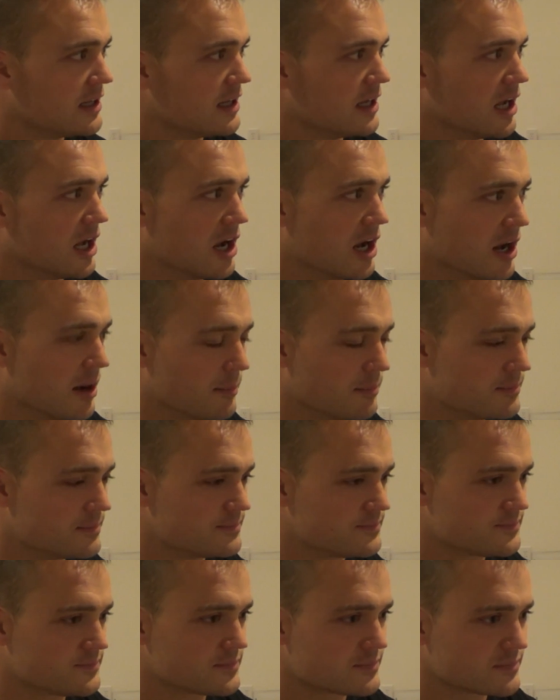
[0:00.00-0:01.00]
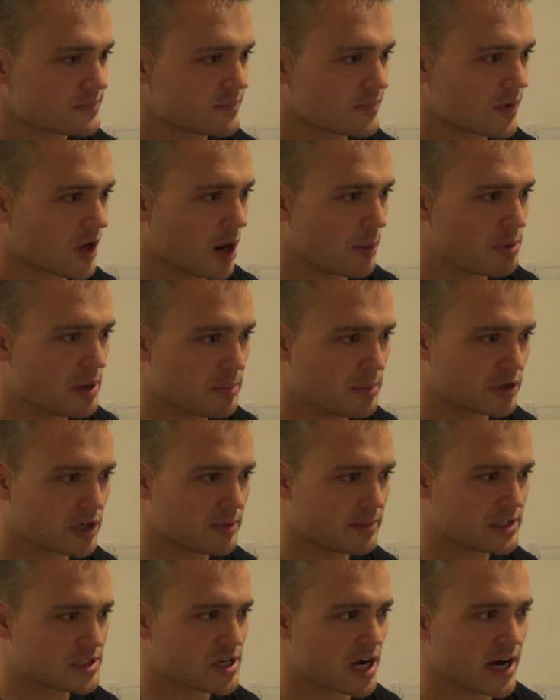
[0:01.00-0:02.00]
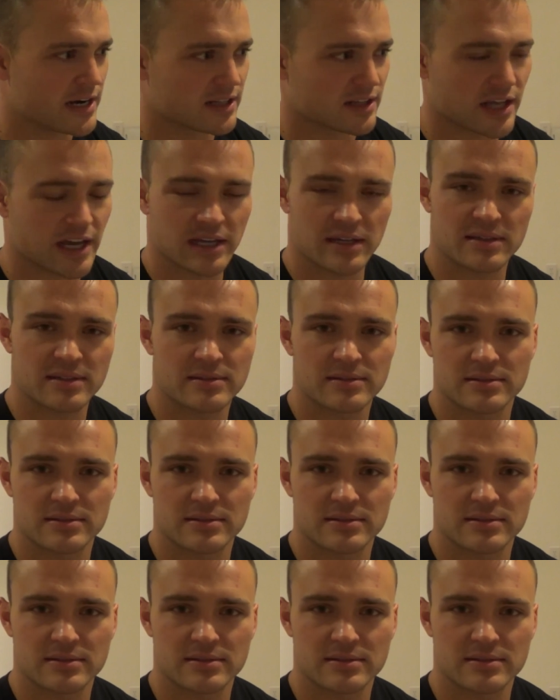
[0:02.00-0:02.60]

Are people going to be trying to, like,